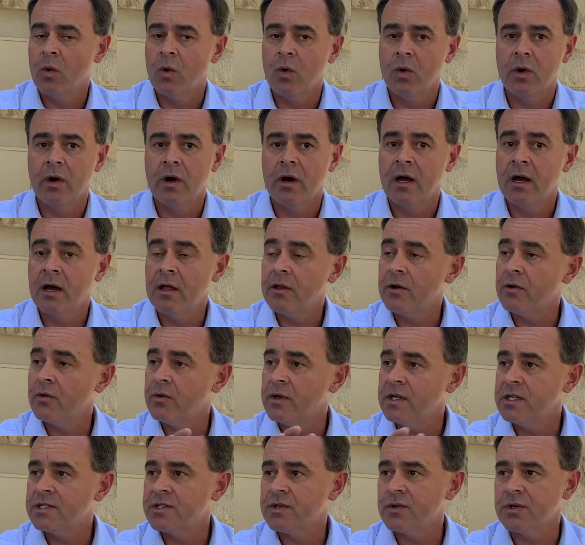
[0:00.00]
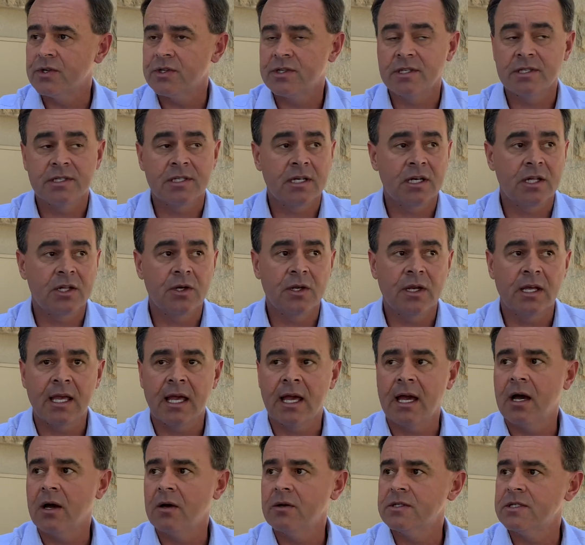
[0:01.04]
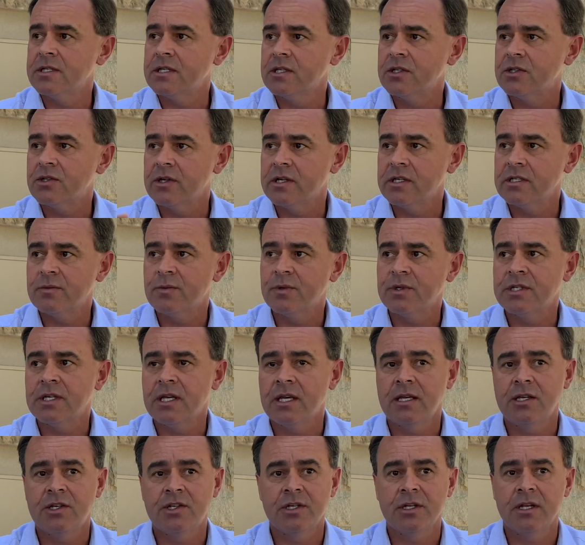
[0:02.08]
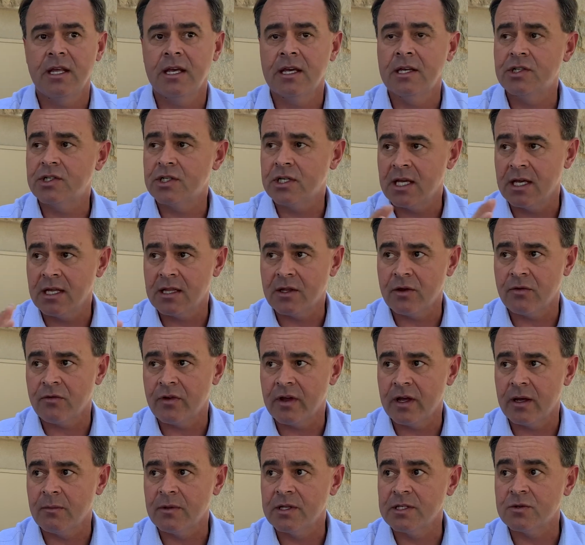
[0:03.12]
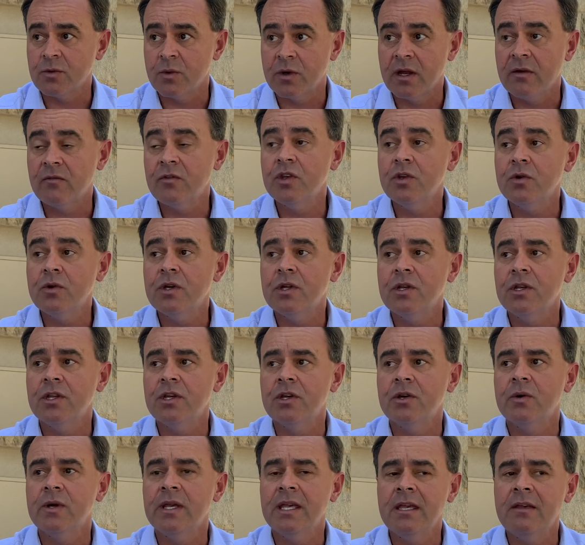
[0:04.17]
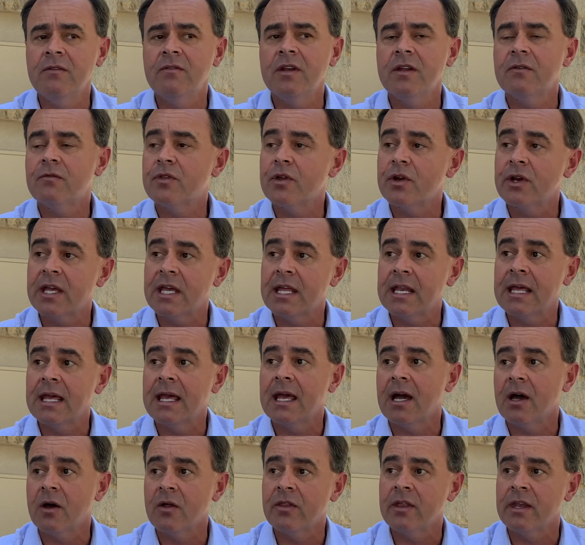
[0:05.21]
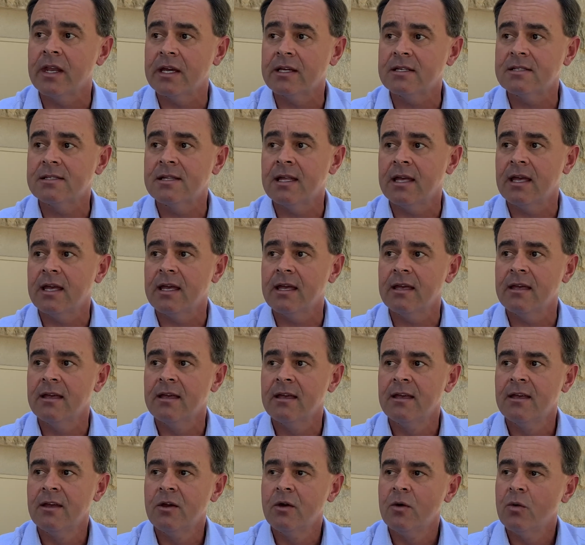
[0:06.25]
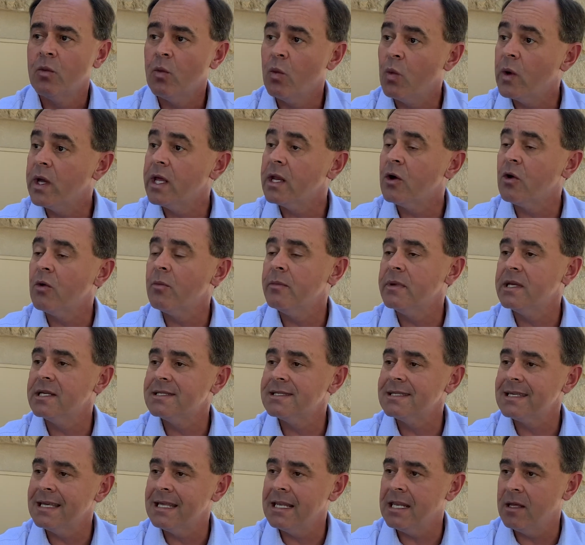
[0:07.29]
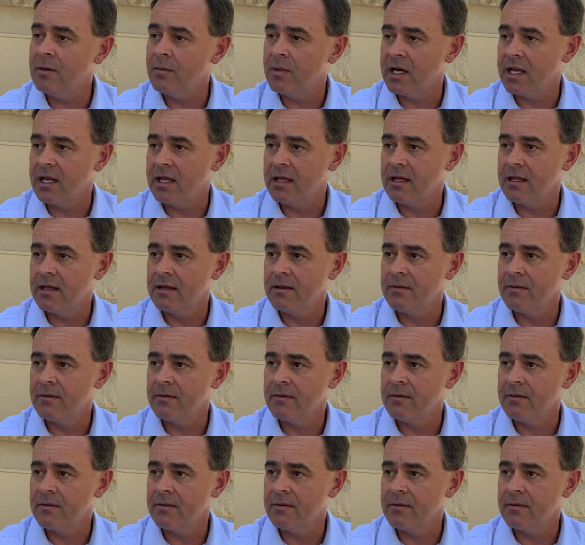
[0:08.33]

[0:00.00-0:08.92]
or other resources, including housing, transportation, educate their families, whatever you can do, even if they're getting out the next day. We don't miss anybody.